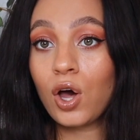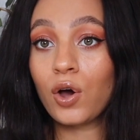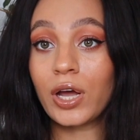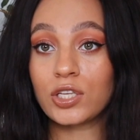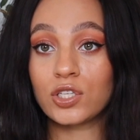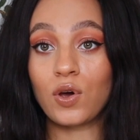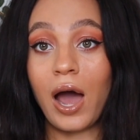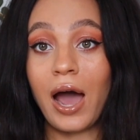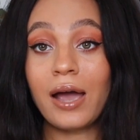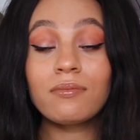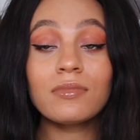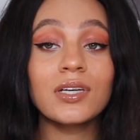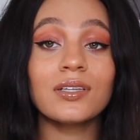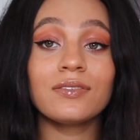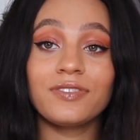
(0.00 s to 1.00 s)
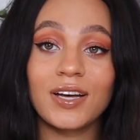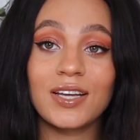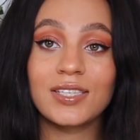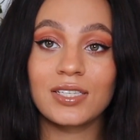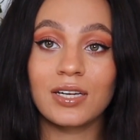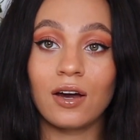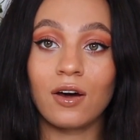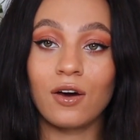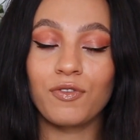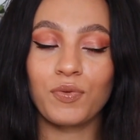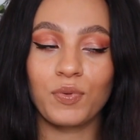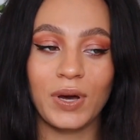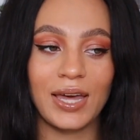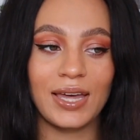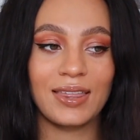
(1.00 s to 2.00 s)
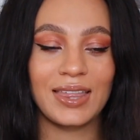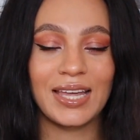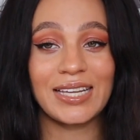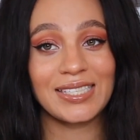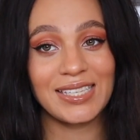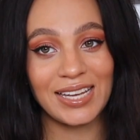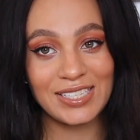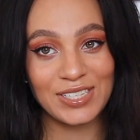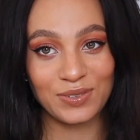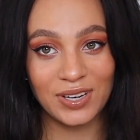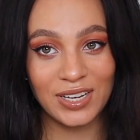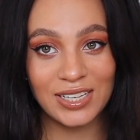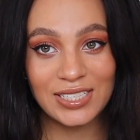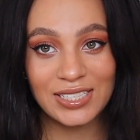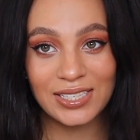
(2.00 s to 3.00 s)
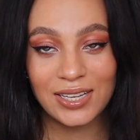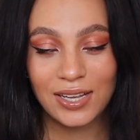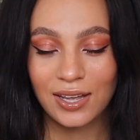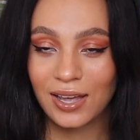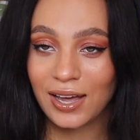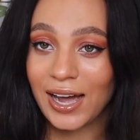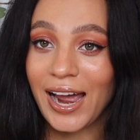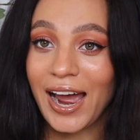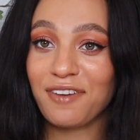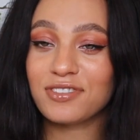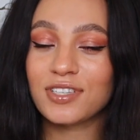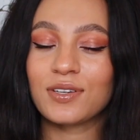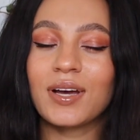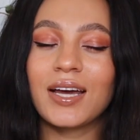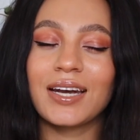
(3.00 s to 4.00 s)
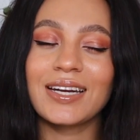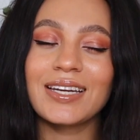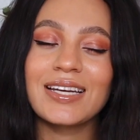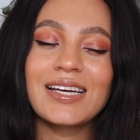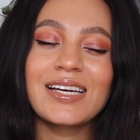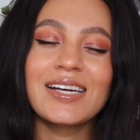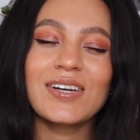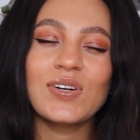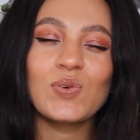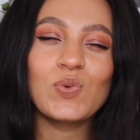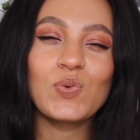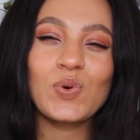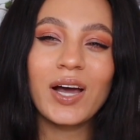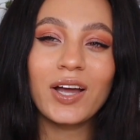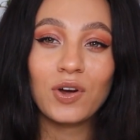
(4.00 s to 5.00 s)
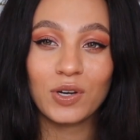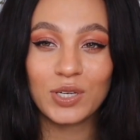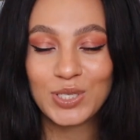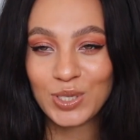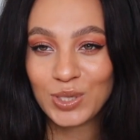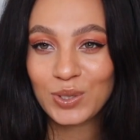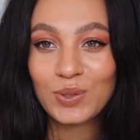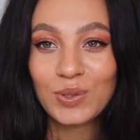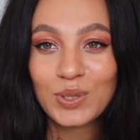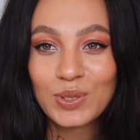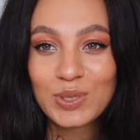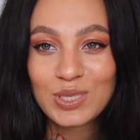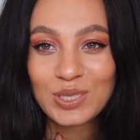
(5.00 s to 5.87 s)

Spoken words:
Okay, so I'm gonna first start off with accessories. I have to, and ooh, I got two new